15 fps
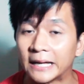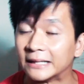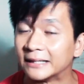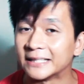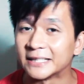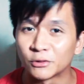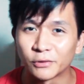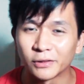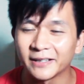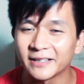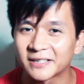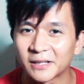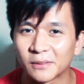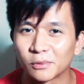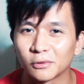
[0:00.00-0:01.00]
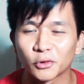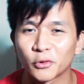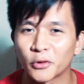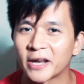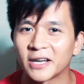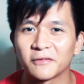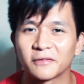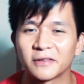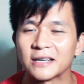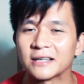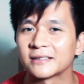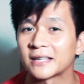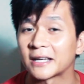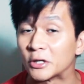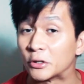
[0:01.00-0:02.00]
And these really simple creative
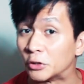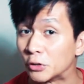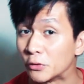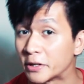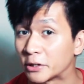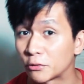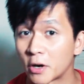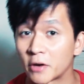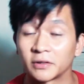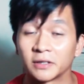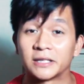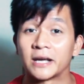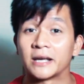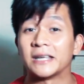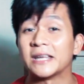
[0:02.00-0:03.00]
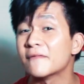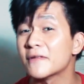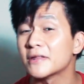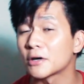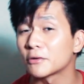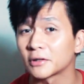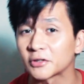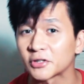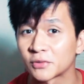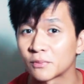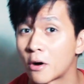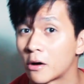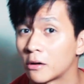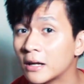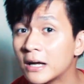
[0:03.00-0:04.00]
things that you're doing throughout the day, even though they're
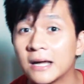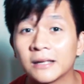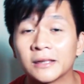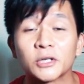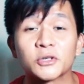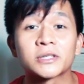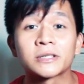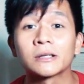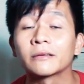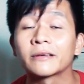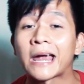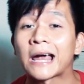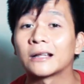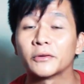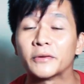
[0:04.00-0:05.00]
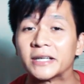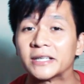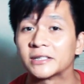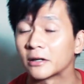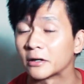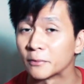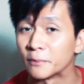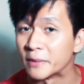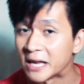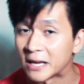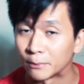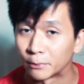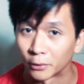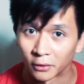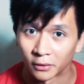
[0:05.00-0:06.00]
small, they're still calories that are
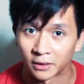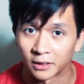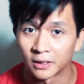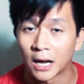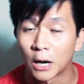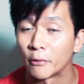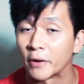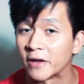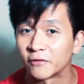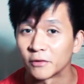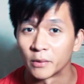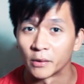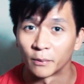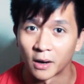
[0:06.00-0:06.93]
being burned away from your